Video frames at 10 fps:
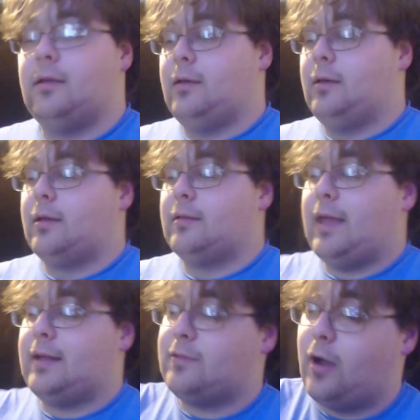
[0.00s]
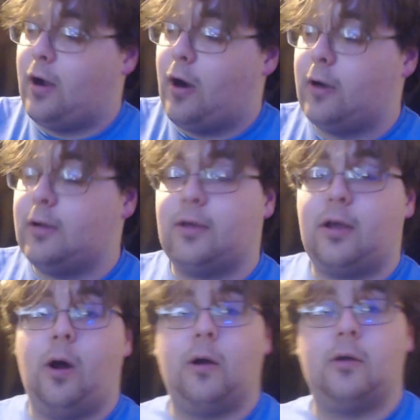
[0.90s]
Because that is the heart of the
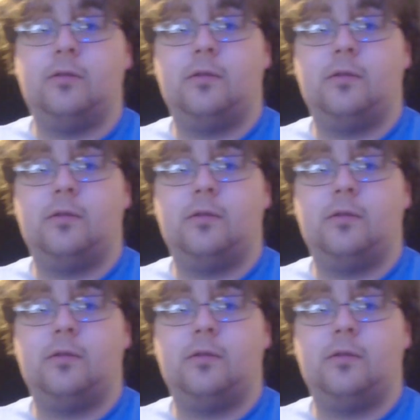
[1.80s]
cards.